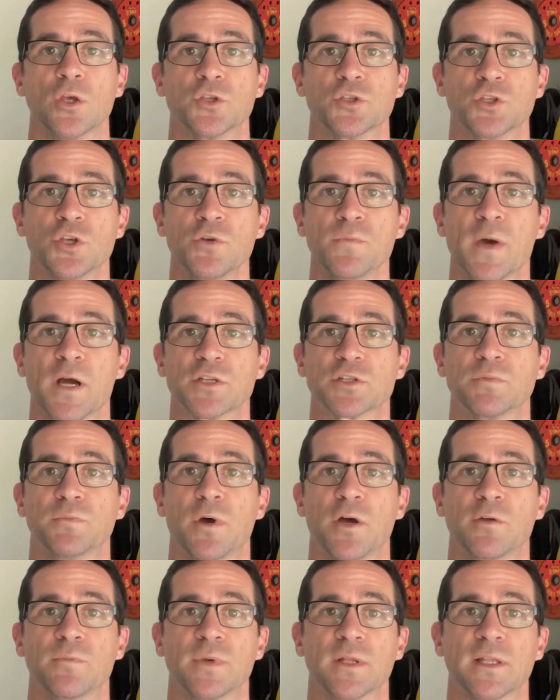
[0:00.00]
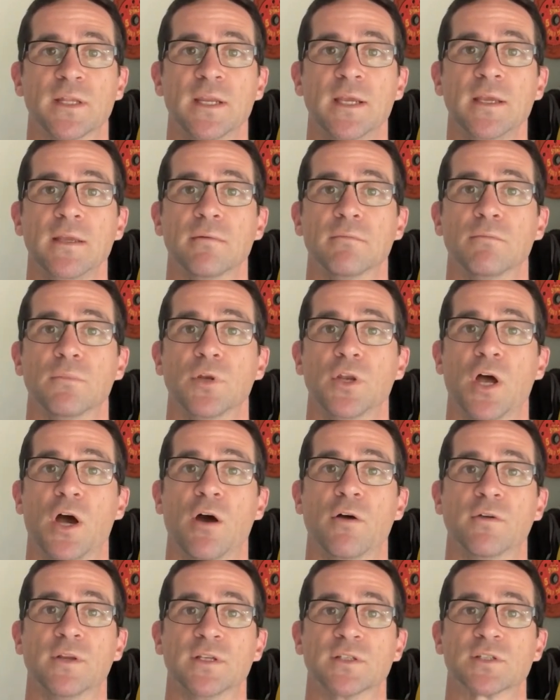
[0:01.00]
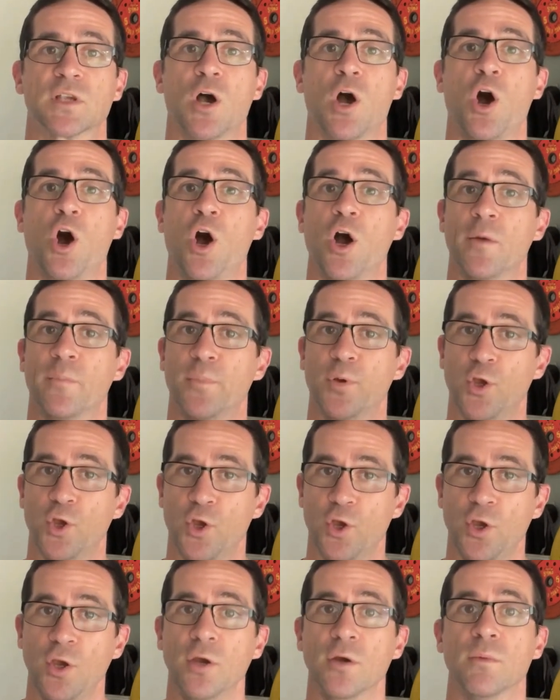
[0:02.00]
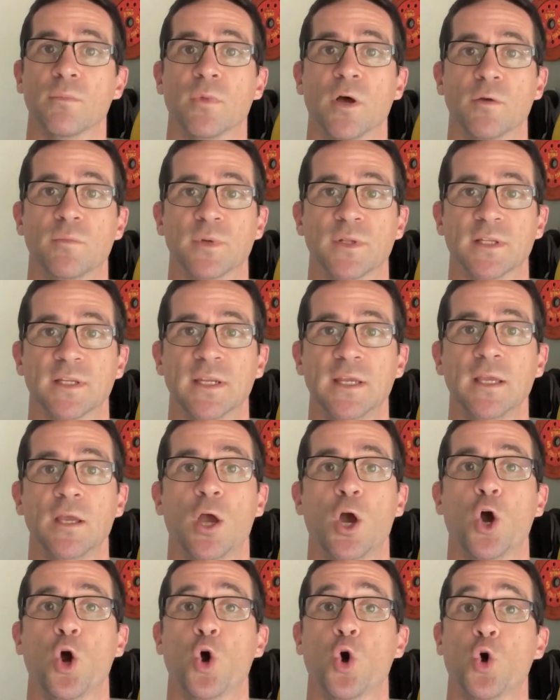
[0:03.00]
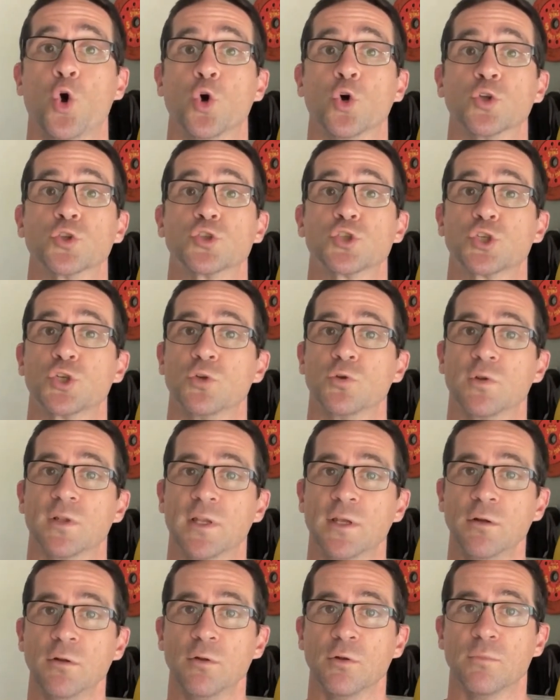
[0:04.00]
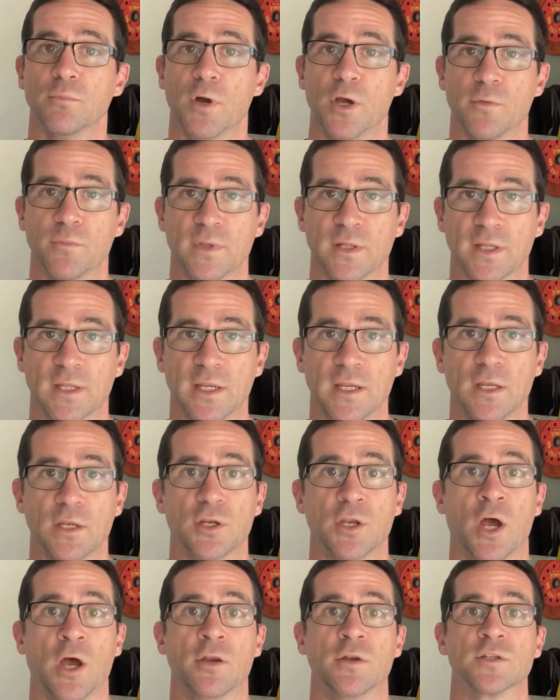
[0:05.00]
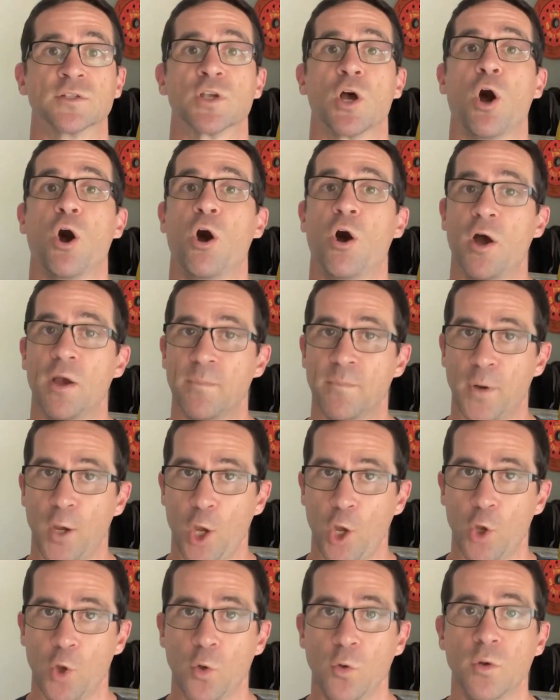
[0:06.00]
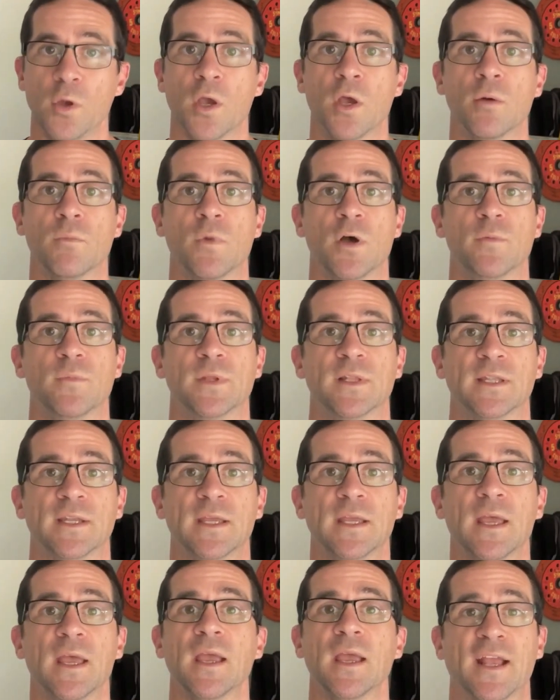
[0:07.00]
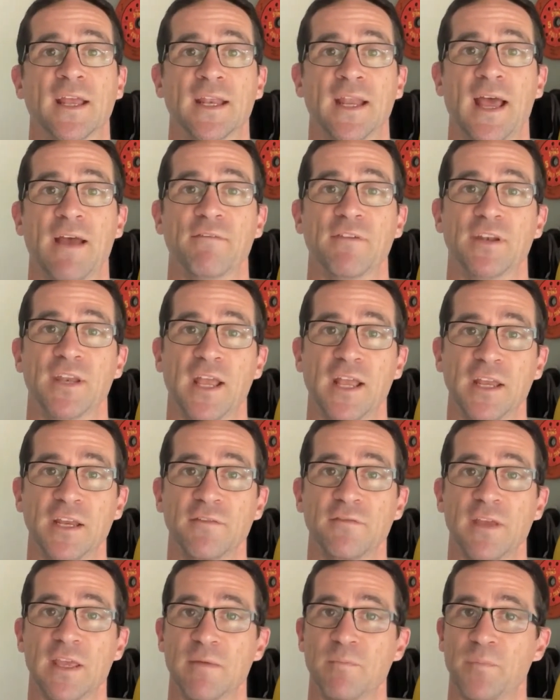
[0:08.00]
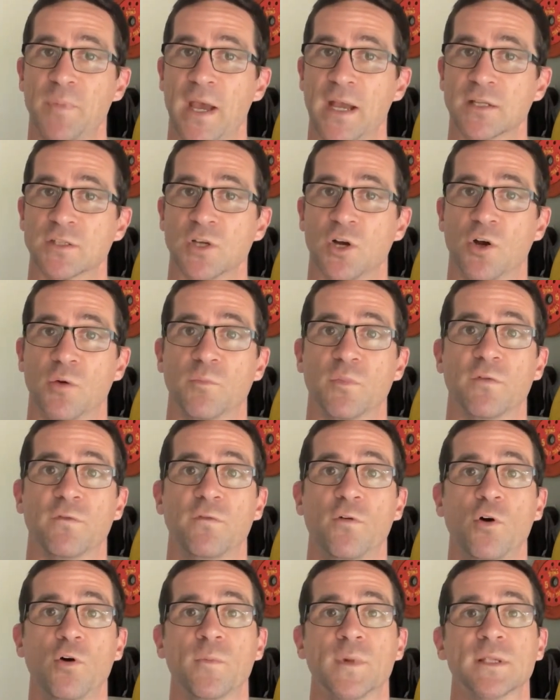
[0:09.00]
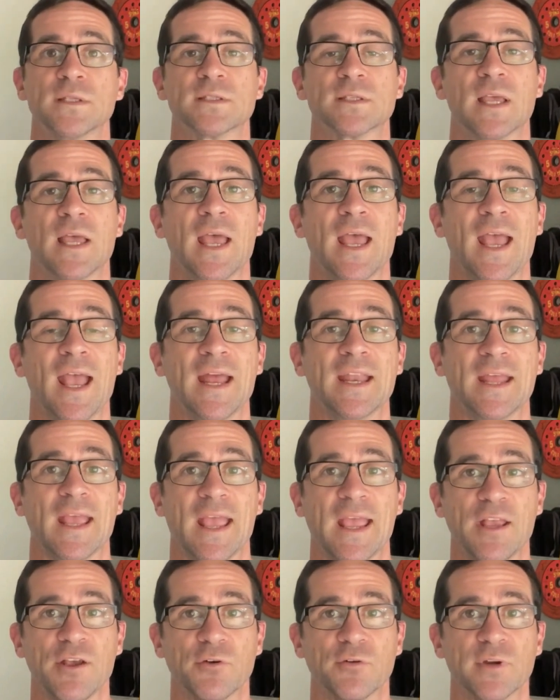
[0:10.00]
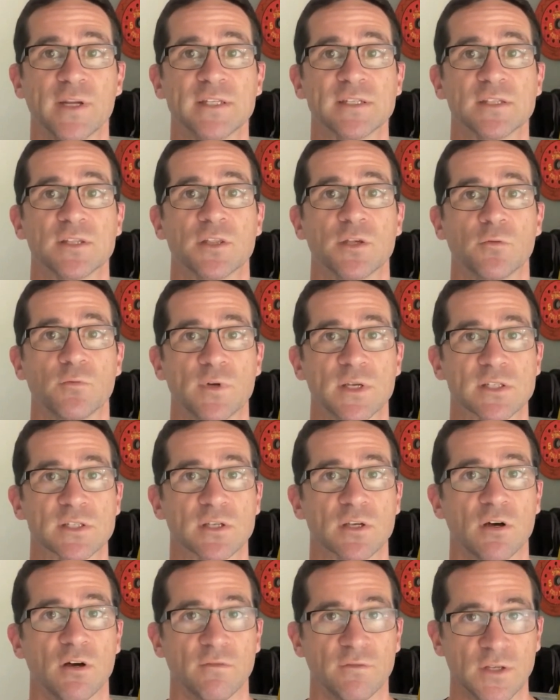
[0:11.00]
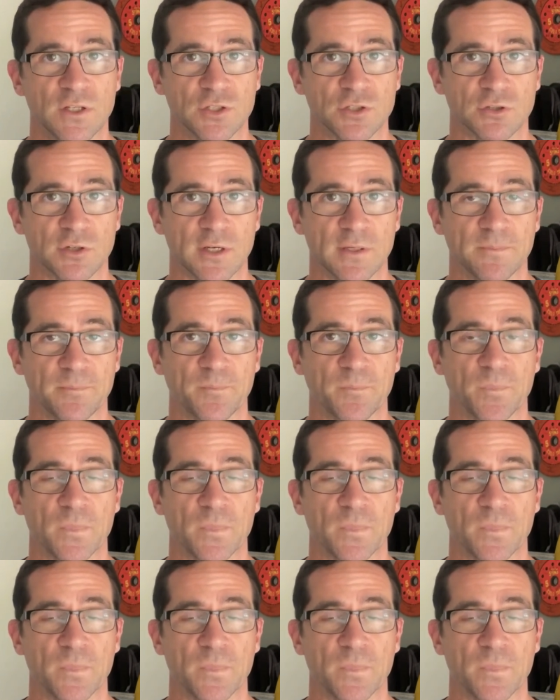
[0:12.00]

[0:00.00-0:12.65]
Too much mobility, known as hypermobility, or too little mobility, known as hypomobility, can have a negative impact on performance and increase the risk of injury.